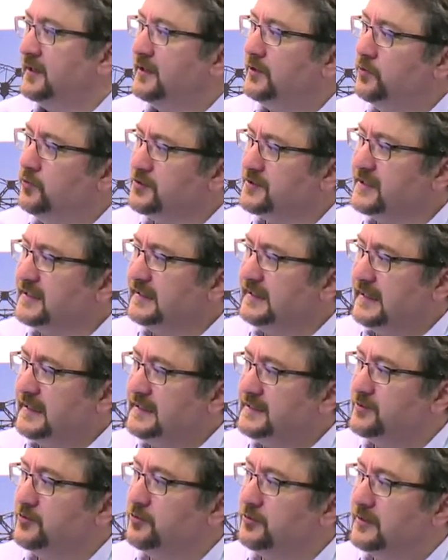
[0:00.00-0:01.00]
Using
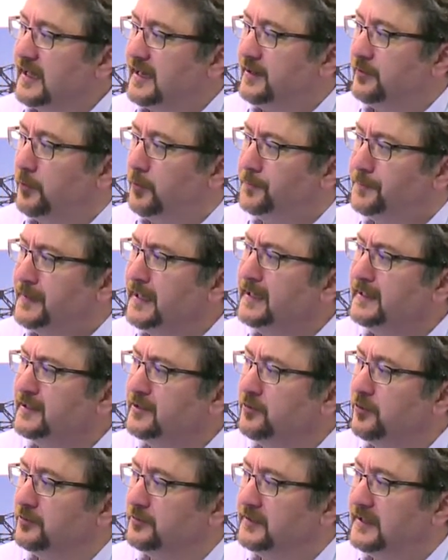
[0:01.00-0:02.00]
these, you can obtain the
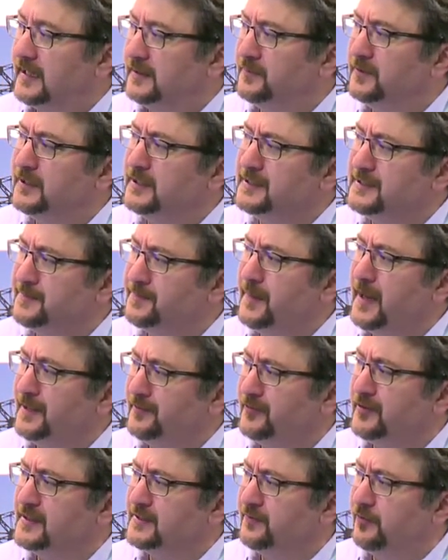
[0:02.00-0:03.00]
nodal admittance
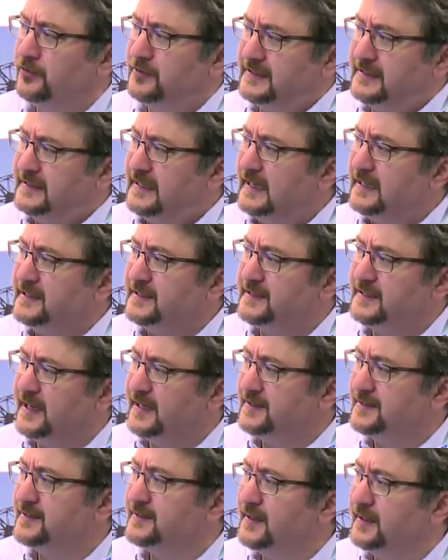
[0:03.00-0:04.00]
matrix for
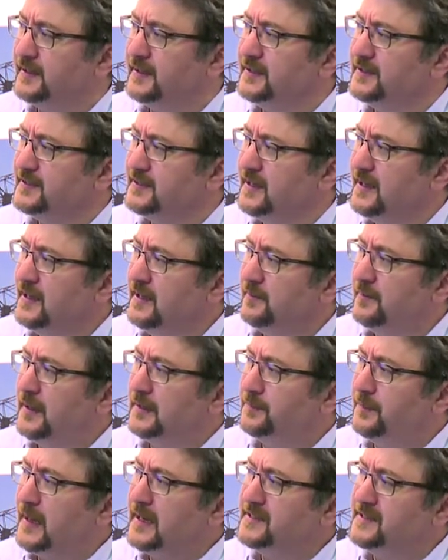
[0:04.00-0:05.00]
steady-state studies.
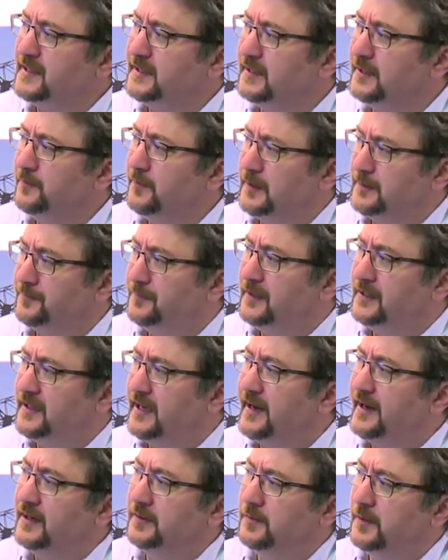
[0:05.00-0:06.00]
But basically, what we
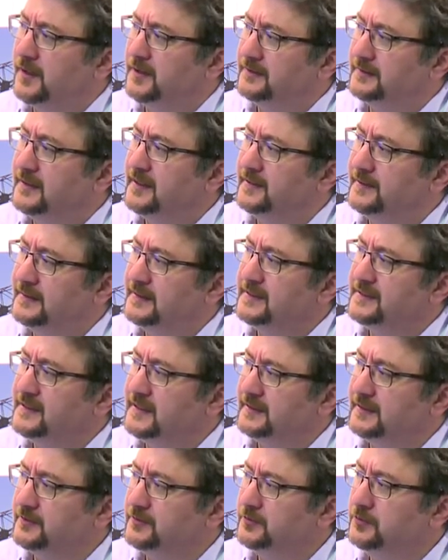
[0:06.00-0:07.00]
care about, these
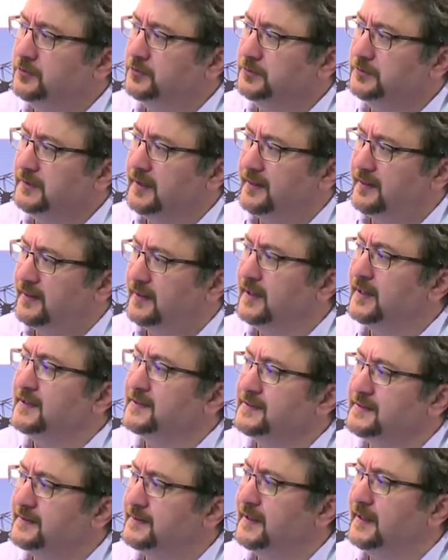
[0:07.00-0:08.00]
are the two
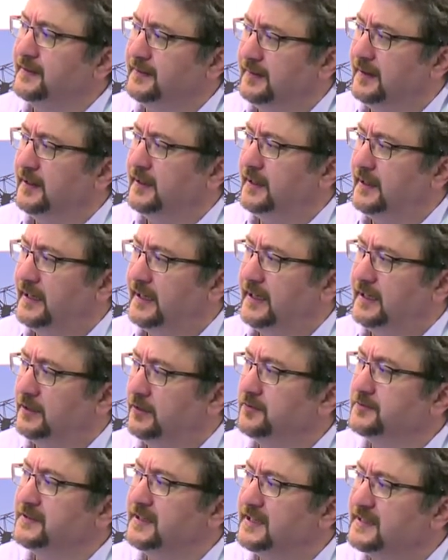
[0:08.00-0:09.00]
things that
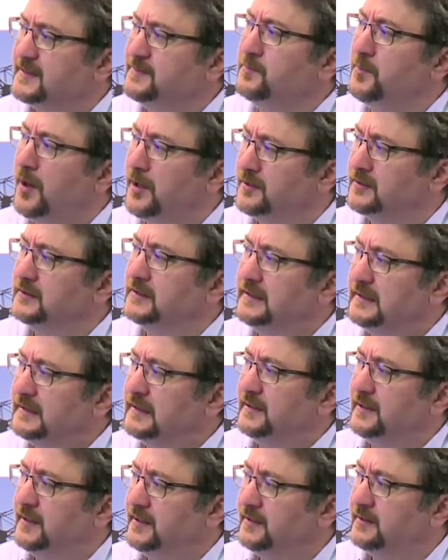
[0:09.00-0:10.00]
allows us modeling
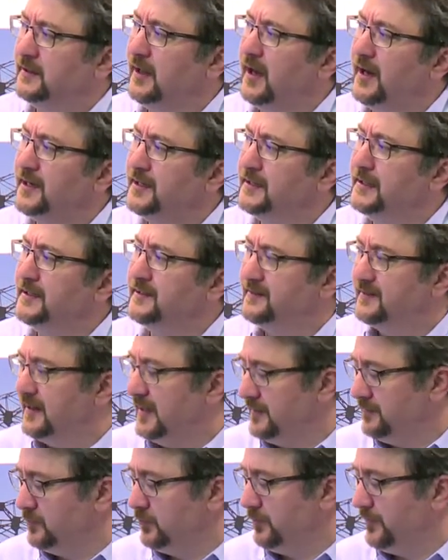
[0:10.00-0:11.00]
a line in
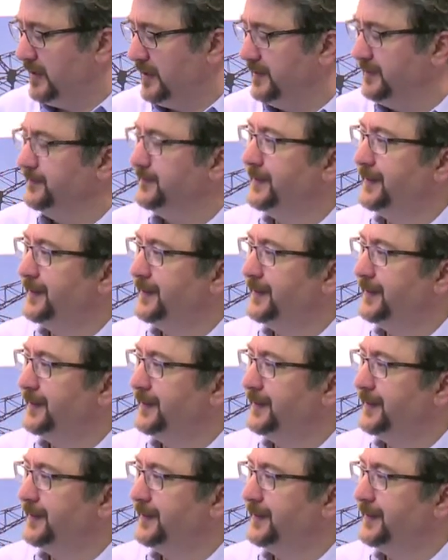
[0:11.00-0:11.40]
time domain.